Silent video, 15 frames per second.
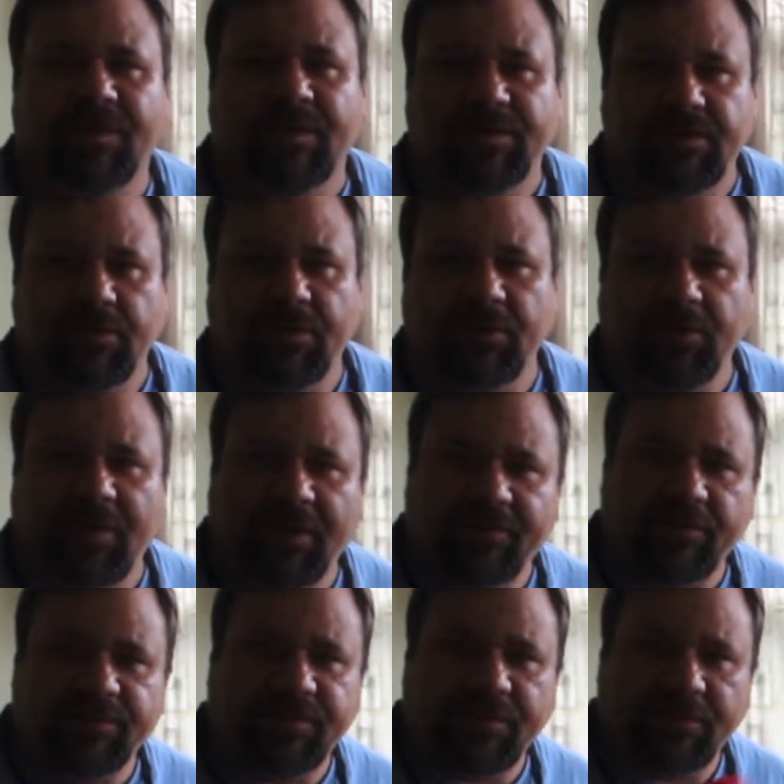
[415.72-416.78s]
So here we have
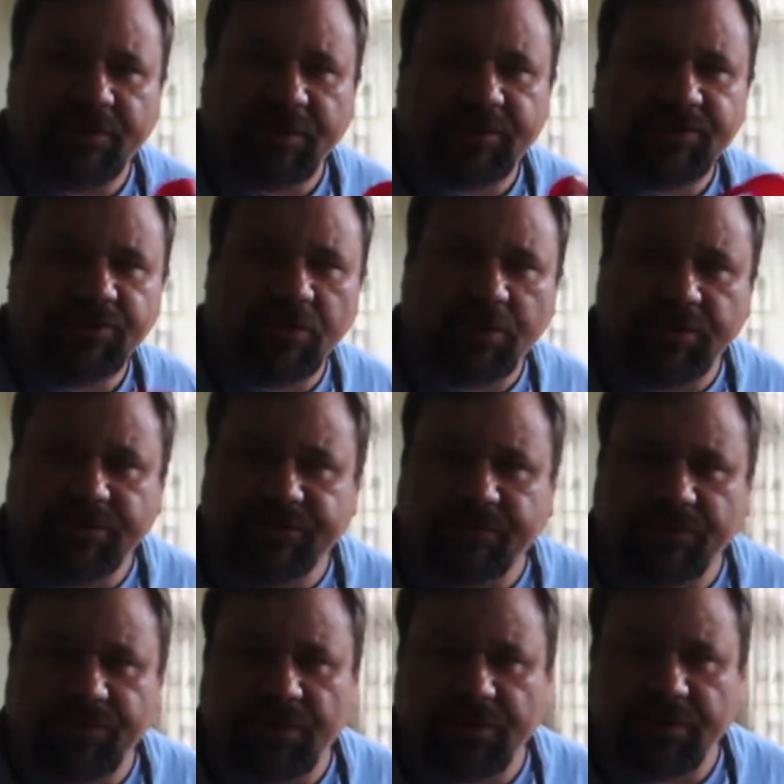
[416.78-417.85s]
our sterilized jars
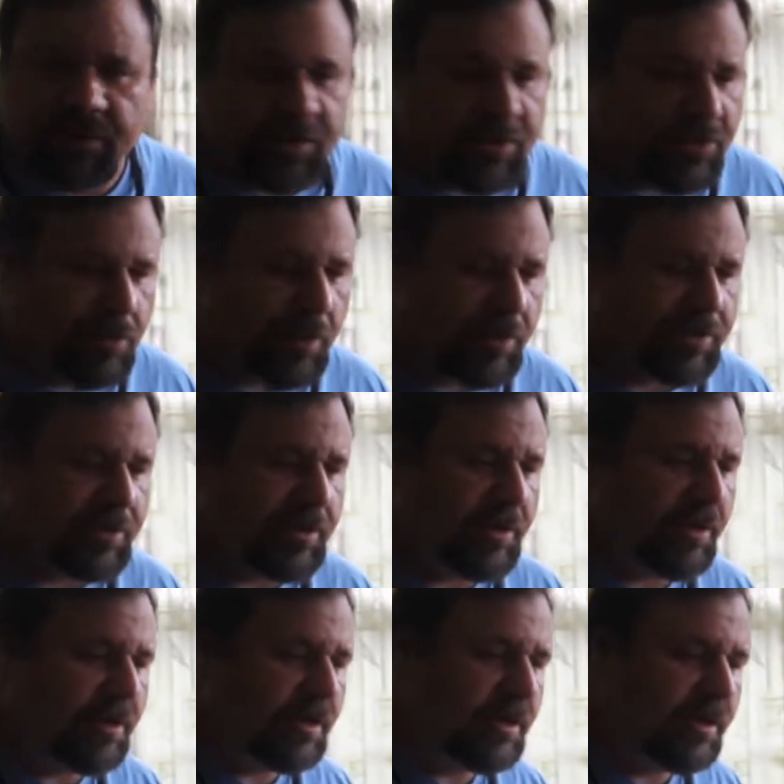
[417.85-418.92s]
fresh out of the dishwasher.
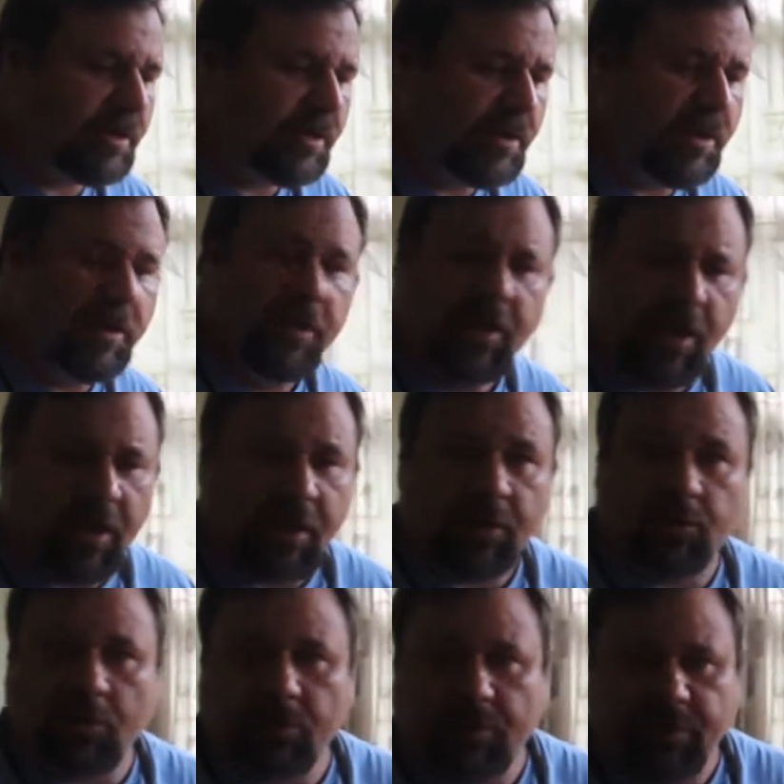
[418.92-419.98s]

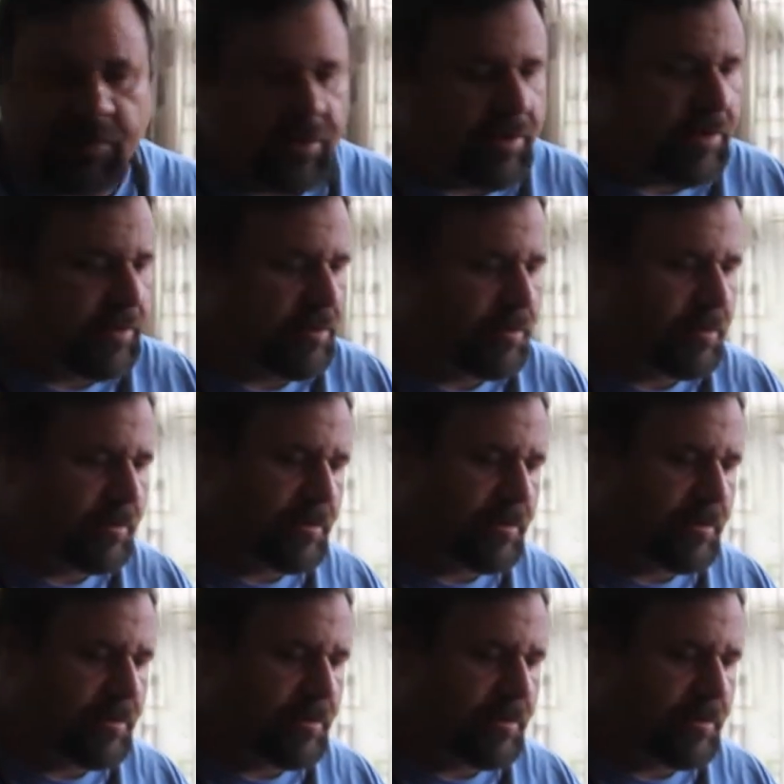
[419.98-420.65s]
And what we're going to do